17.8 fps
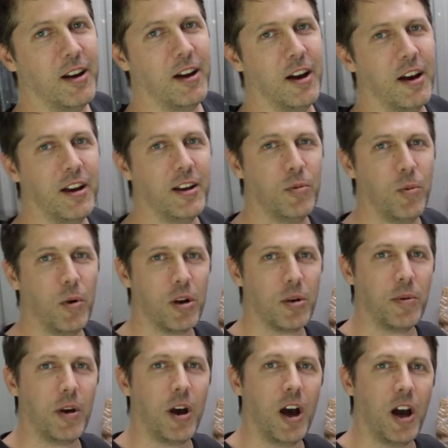Hi,
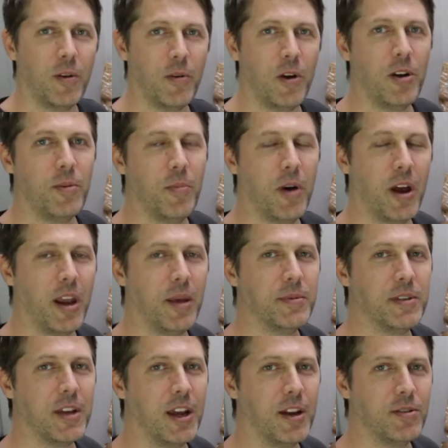welcome to High Road. My
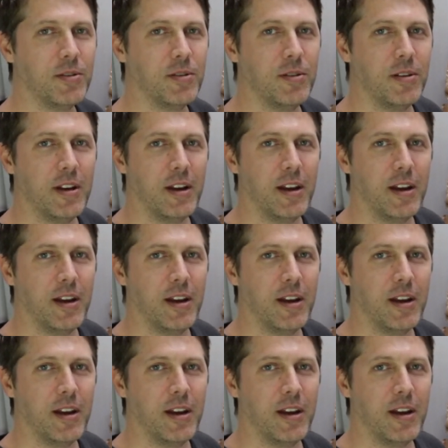name's Andrew,